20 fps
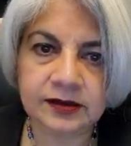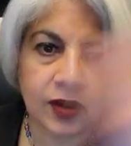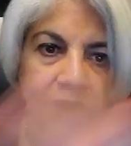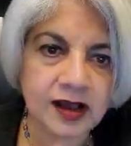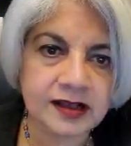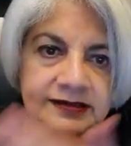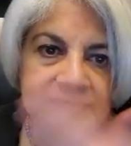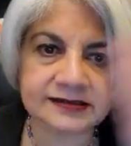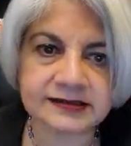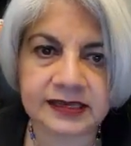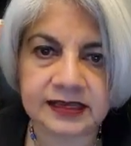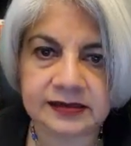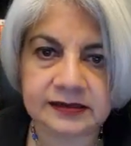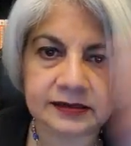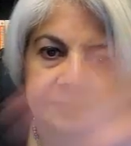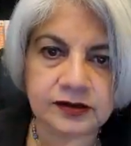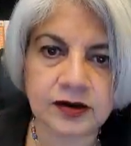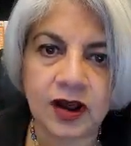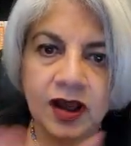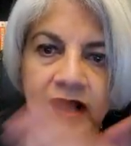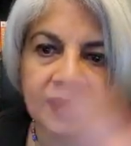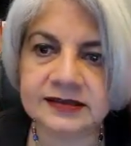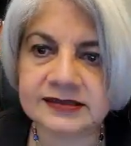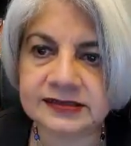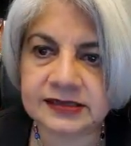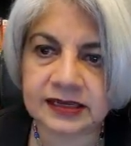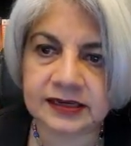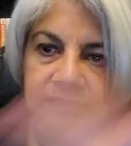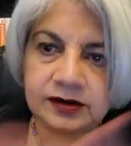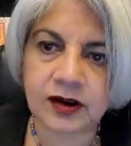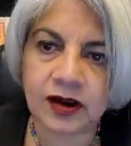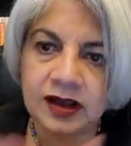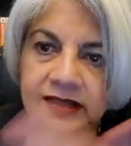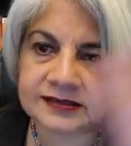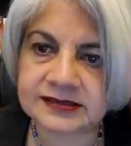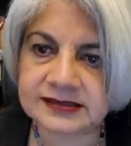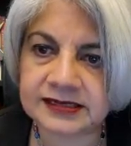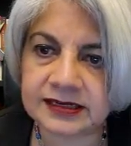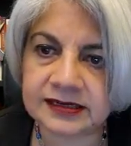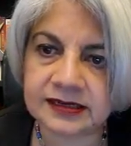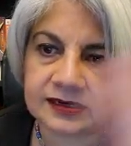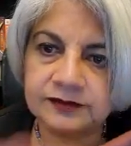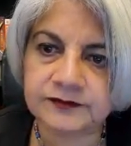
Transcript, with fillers: constant constant constant